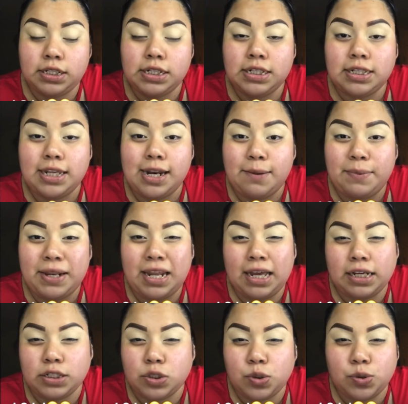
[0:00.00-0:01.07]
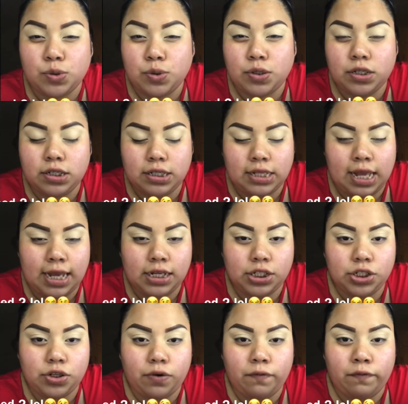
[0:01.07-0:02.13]
This is gonna be like a tutorial
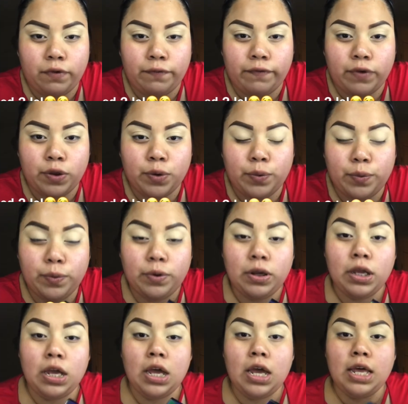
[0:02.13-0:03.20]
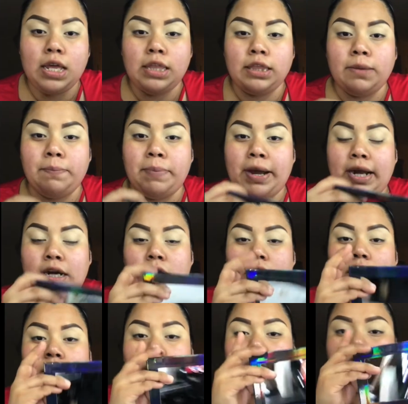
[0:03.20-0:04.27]
slash review. The Bad Girl
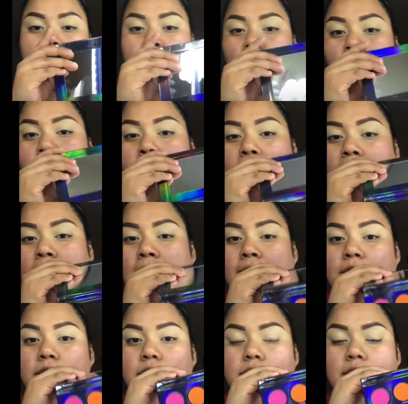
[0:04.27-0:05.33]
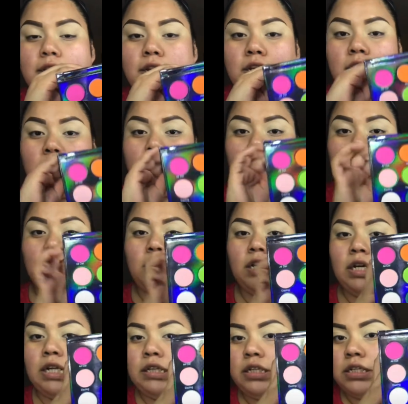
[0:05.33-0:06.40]
Loves No palette.
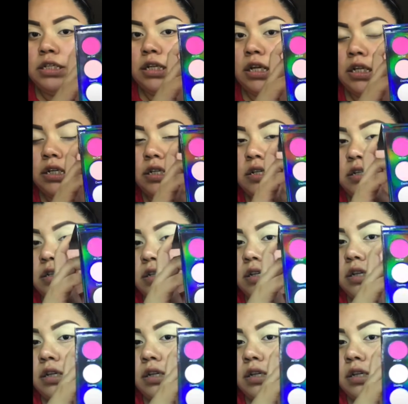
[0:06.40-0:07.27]
Look at these colors.